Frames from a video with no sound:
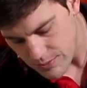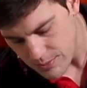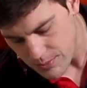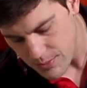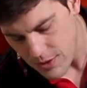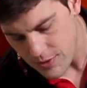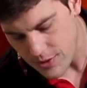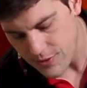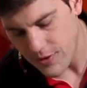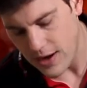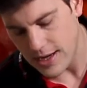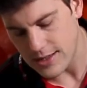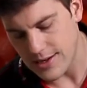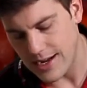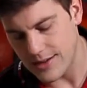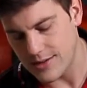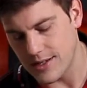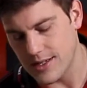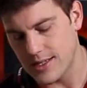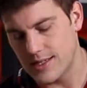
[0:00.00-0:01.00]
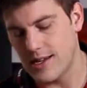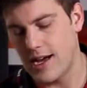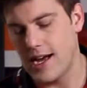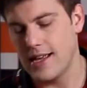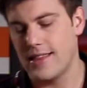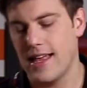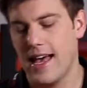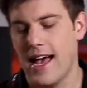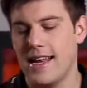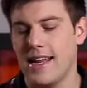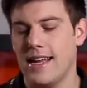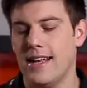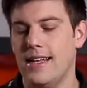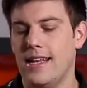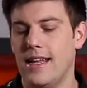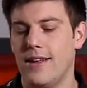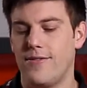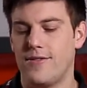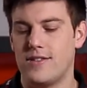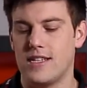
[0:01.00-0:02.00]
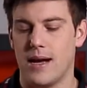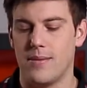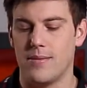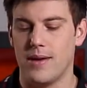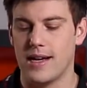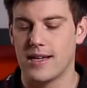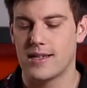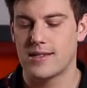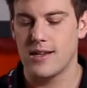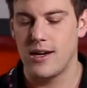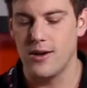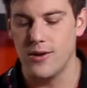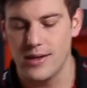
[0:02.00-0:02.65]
move the visor out to the side there and it lifts up like so. A